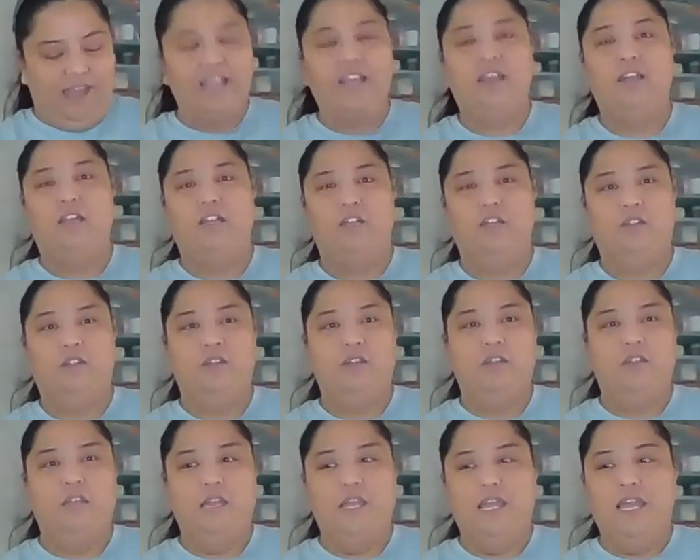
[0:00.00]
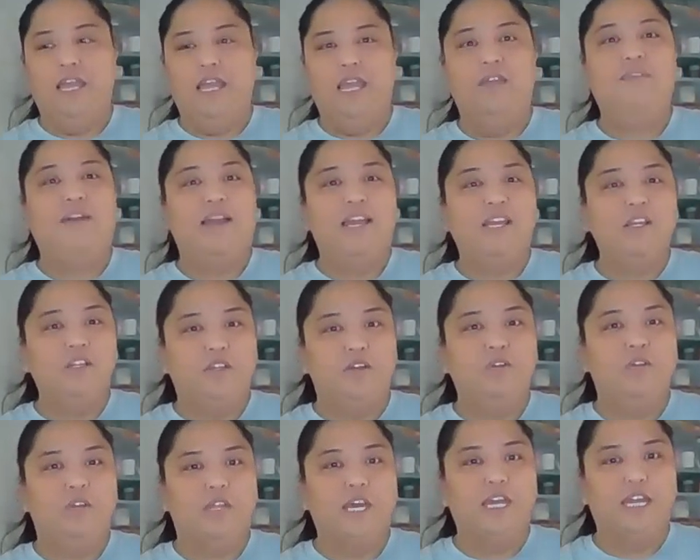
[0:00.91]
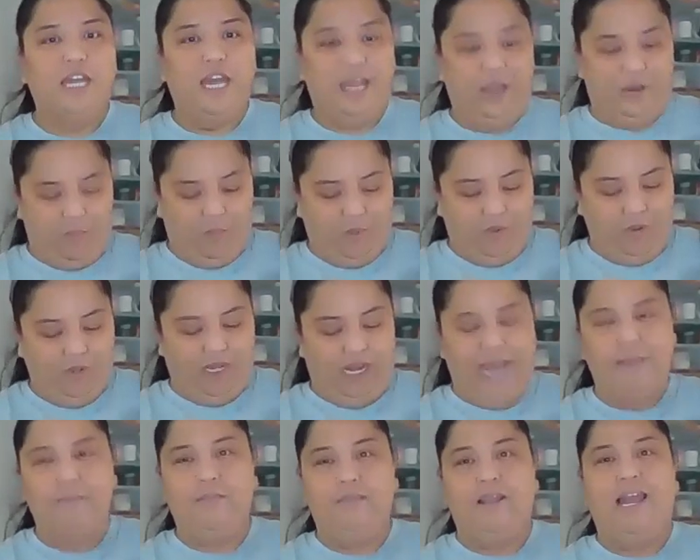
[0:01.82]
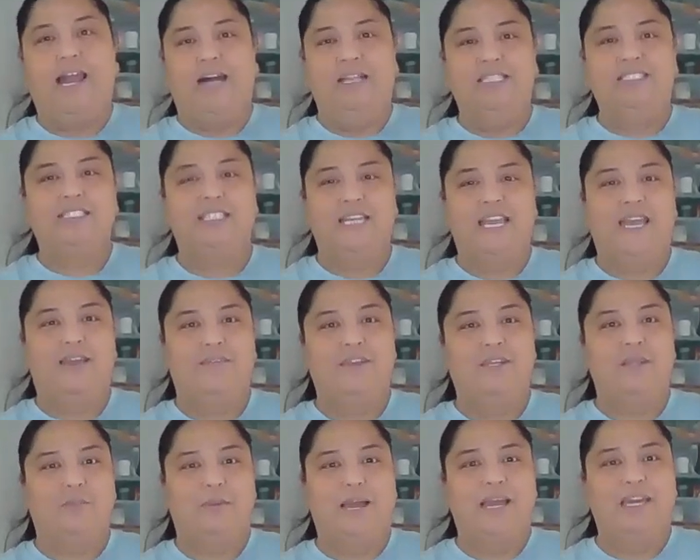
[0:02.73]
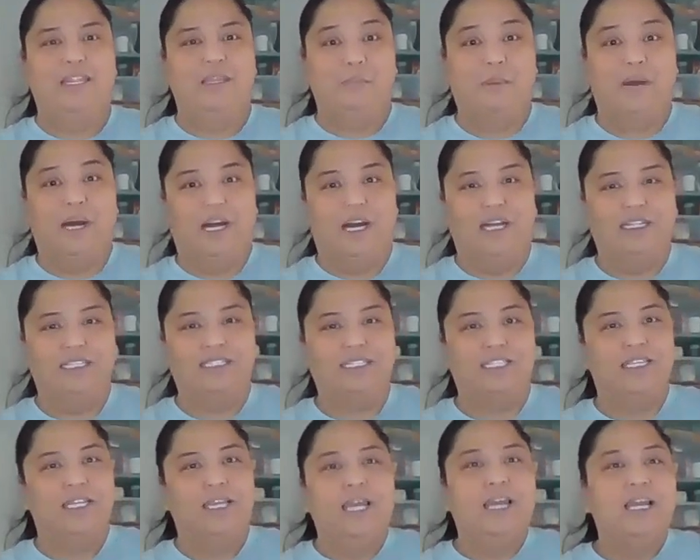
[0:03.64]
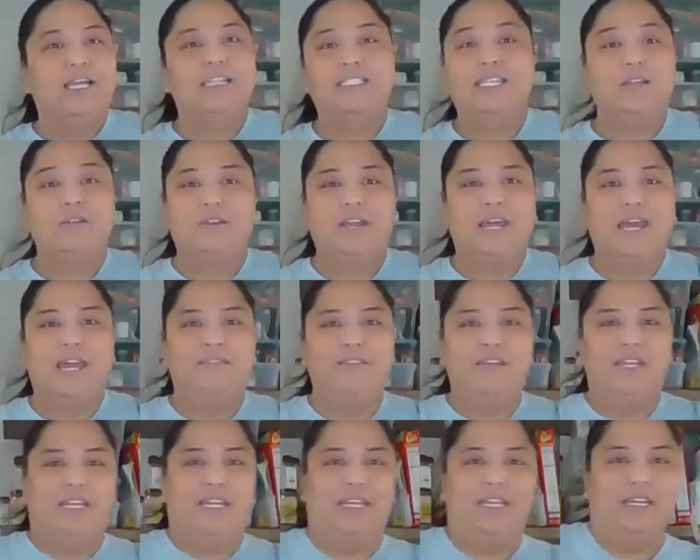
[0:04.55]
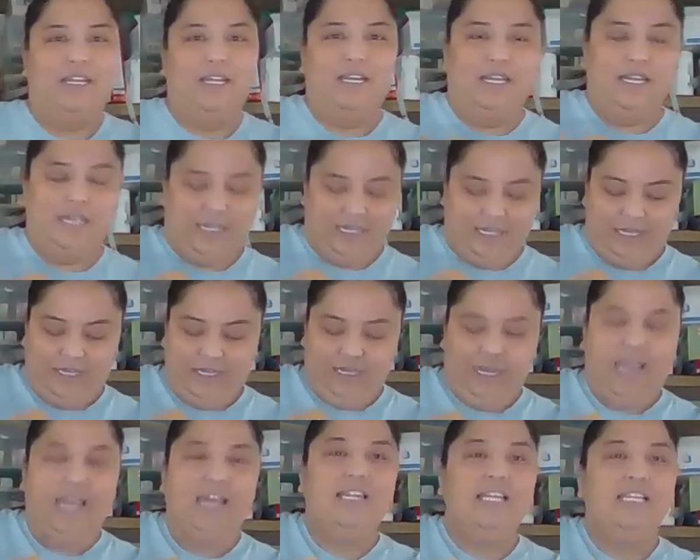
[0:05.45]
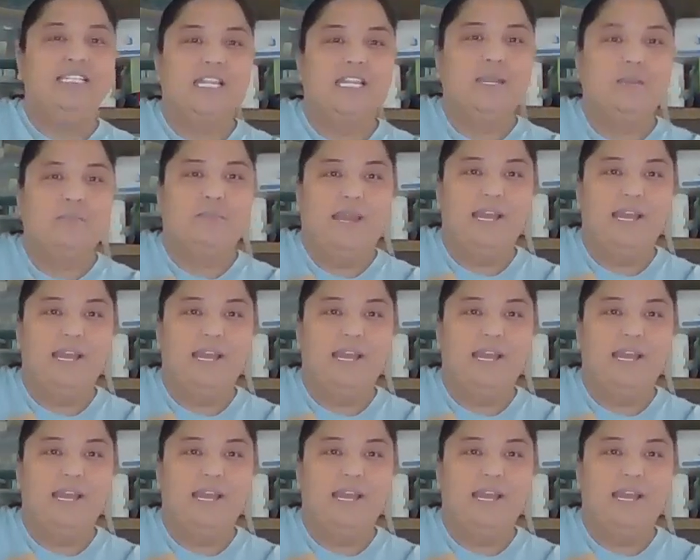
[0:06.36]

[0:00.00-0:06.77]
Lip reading: if I could do that, I would. I'm constantly having to buy the box because they don't have it here. At least not in